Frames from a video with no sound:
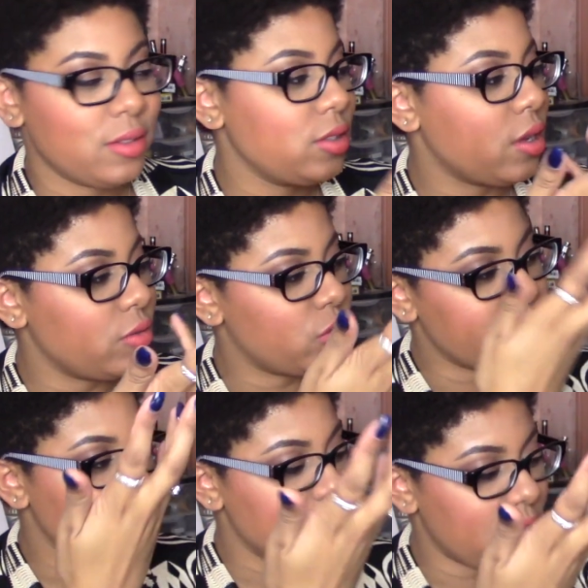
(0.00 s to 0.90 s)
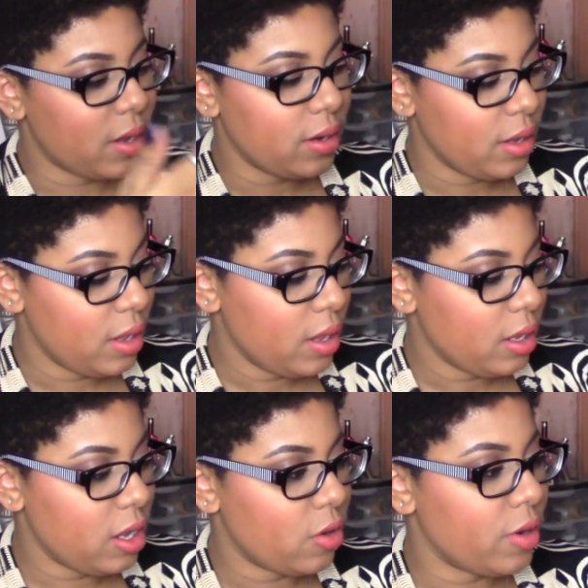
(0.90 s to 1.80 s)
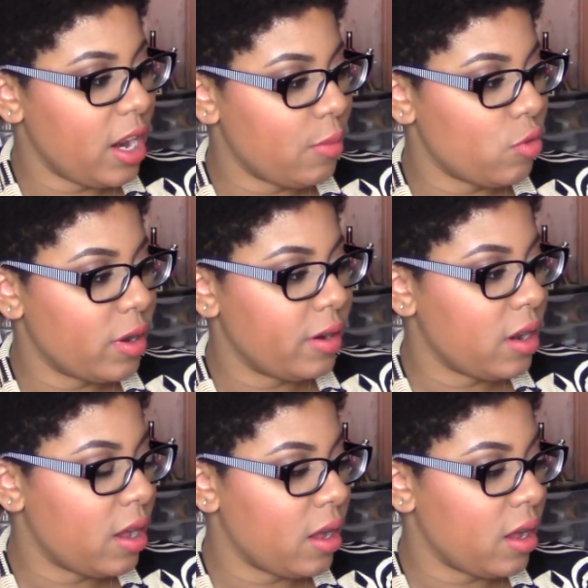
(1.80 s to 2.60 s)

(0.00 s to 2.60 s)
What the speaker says: So just to, you know, name one,